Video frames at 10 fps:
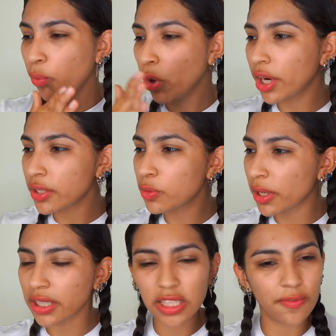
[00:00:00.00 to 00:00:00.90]
I wanted to
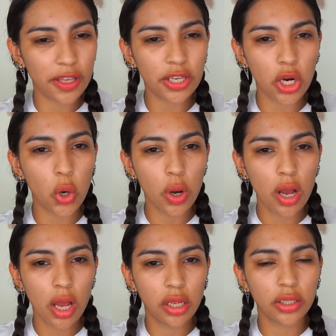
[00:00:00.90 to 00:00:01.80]
make this video
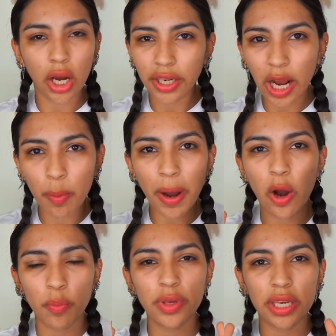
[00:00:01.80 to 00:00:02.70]
not
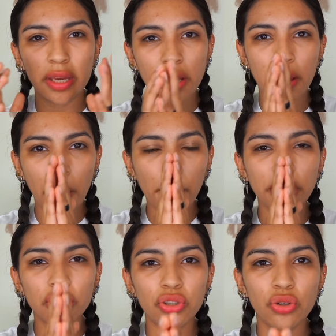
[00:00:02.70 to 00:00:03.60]
about me,
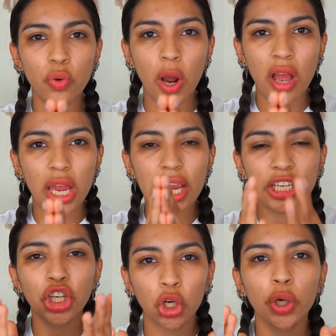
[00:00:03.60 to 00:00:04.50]
but to
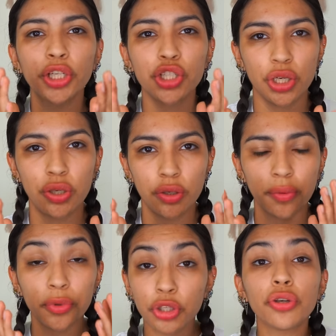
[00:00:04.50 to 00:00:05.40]
encourage
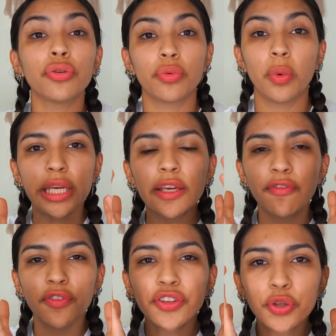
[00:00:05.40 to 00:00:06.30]
you.
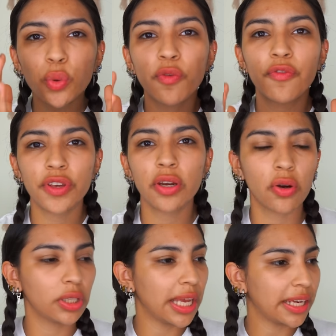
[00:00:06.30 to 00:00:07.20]
If you
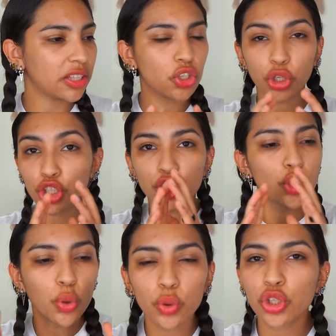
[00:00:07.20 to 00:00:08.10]
feel like you're
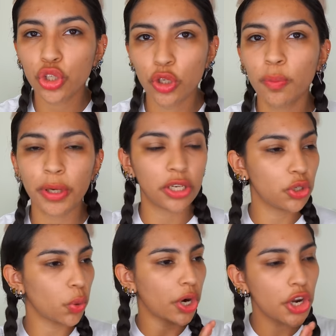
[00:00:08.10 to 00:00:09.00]
too stupid,
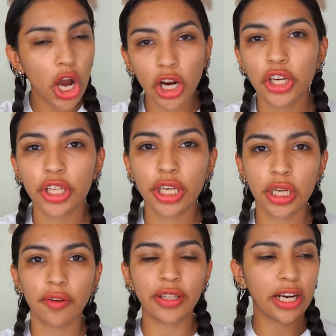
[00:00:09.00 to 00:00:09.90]
you are not good
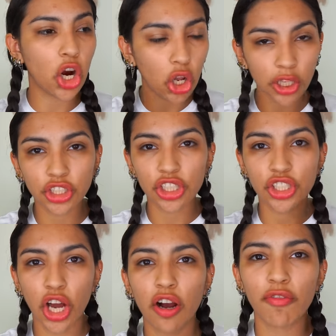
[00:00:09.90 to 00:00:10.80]
enough, that college
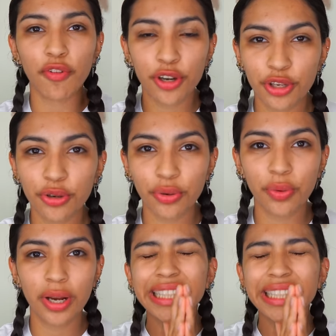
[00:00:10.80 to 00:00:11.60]
is not for you,